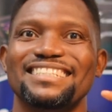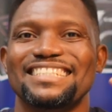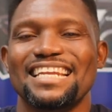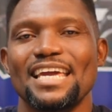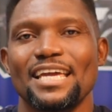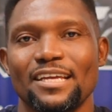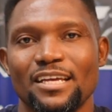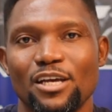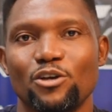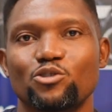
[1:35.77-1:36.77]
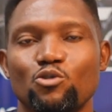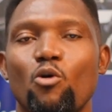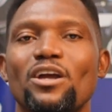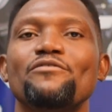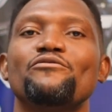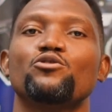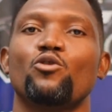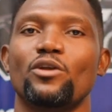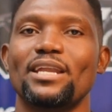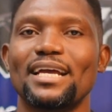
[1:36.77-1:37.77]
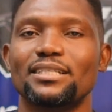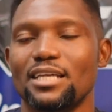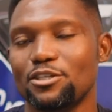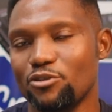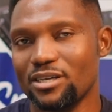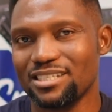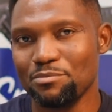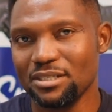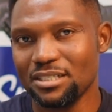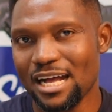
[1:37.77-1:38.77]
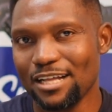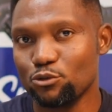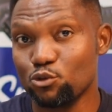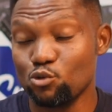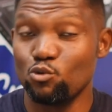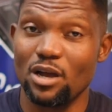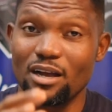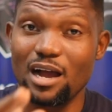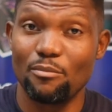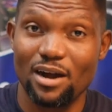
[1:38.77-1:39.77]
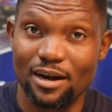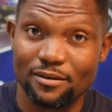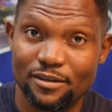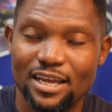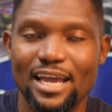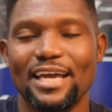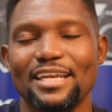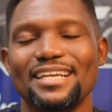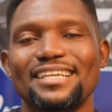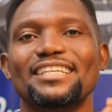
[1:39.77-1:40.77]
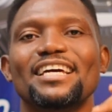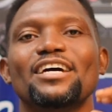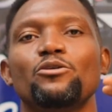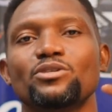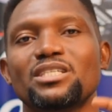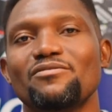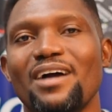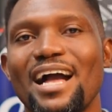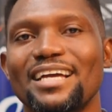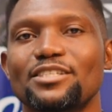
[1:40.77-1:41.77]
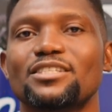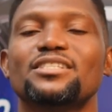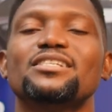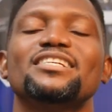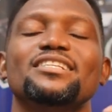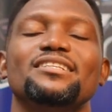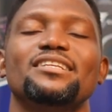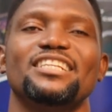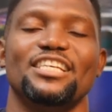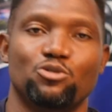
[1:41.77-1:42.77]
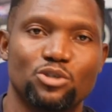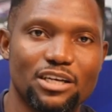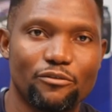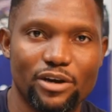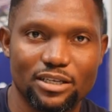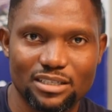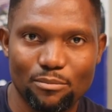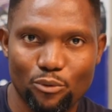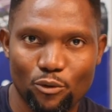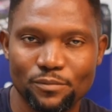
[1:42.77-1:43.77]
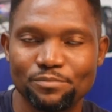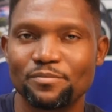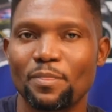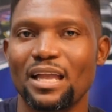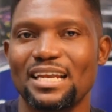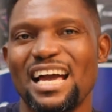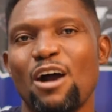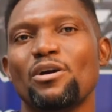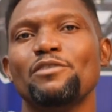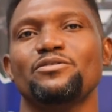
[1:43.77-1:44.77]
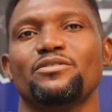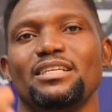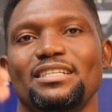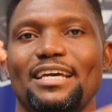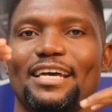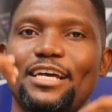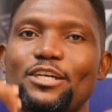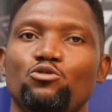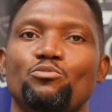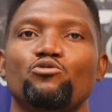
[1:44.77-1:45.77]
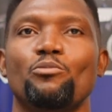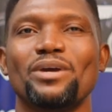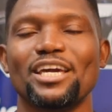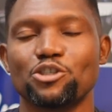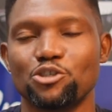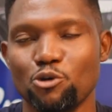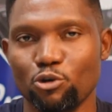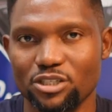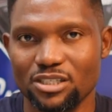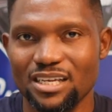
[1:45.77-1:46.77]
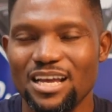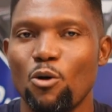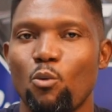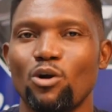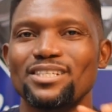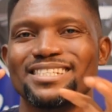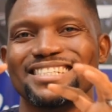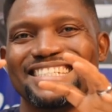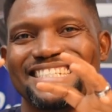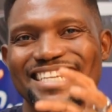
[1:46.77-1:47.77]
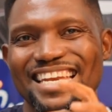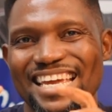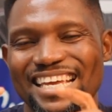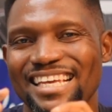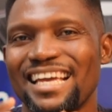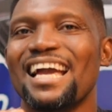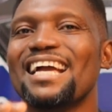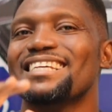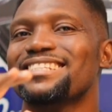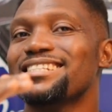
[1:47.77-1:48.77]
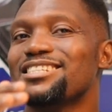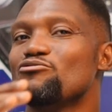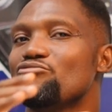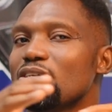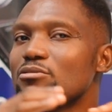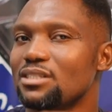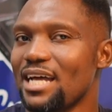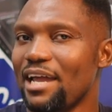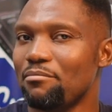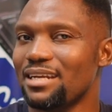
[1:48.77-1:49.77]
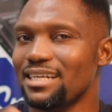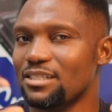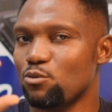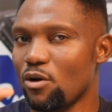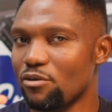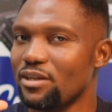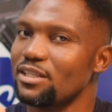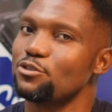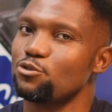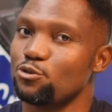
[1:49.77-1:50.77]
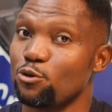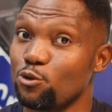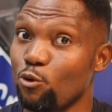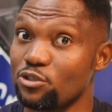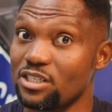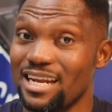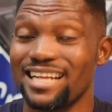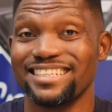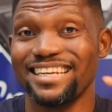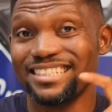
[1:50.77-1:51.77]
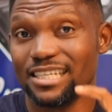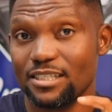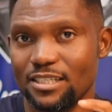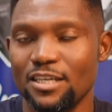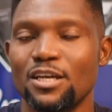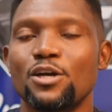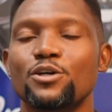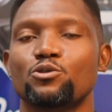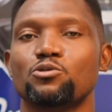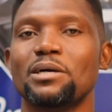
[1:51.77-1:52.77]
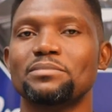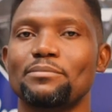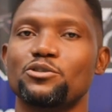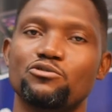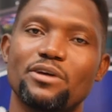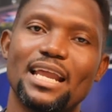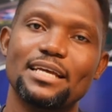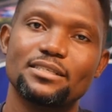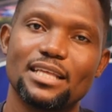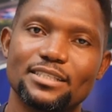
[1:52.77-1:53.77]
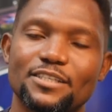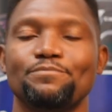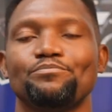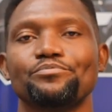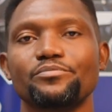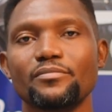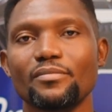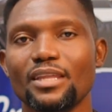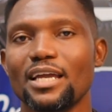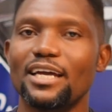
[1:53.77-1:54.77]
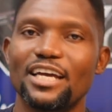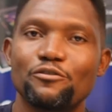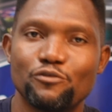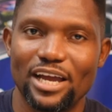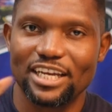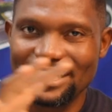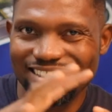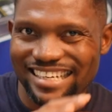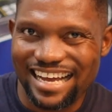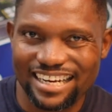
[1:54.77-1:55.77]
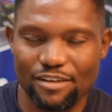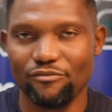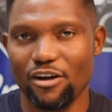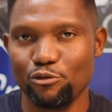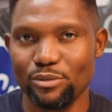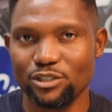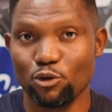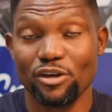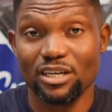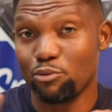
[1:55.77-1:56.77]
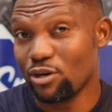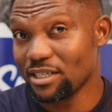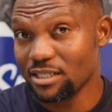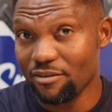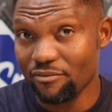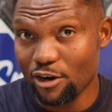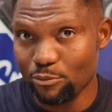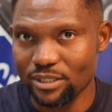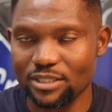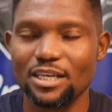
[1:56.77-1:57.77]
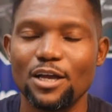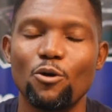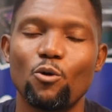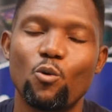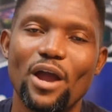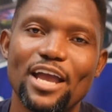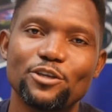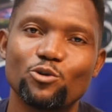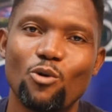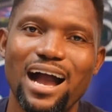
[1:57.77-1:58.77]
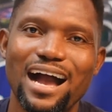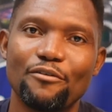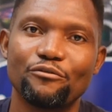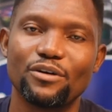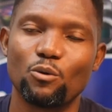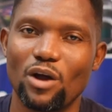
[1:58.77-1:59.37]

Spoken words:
delay. So if you connect a transmitter to a camera and then the receiver is in a switcher, for example. Now, if you pick a shot, what is the delay? Is it in real time? That is one of the things you should also consider, that's the latency. So sometimes you realize that if you are in an environment or in a production environment where you have